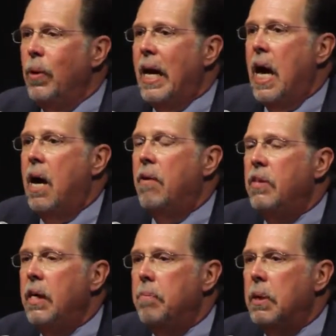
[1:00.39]
we
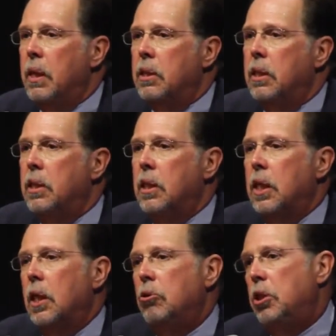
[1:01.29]
have the ability to
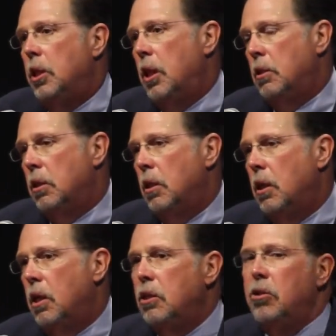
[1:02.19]
negotiate,
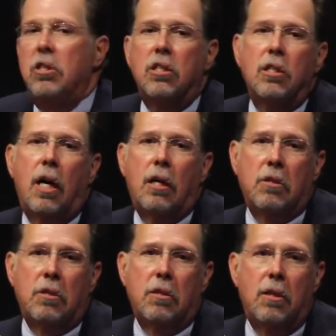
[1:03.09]
to
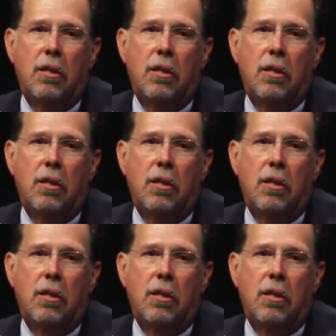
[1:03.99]
discuss,